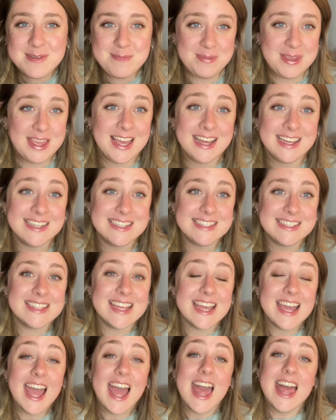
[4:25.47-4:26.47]
because
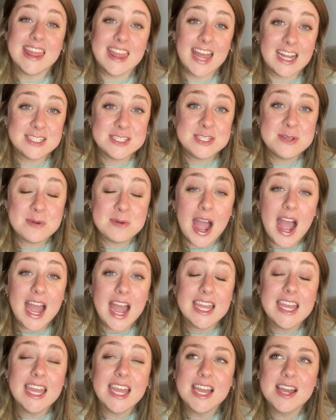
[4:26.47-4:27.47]
that's who
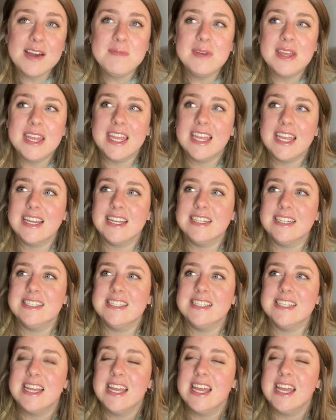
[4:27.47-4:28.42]
I am. And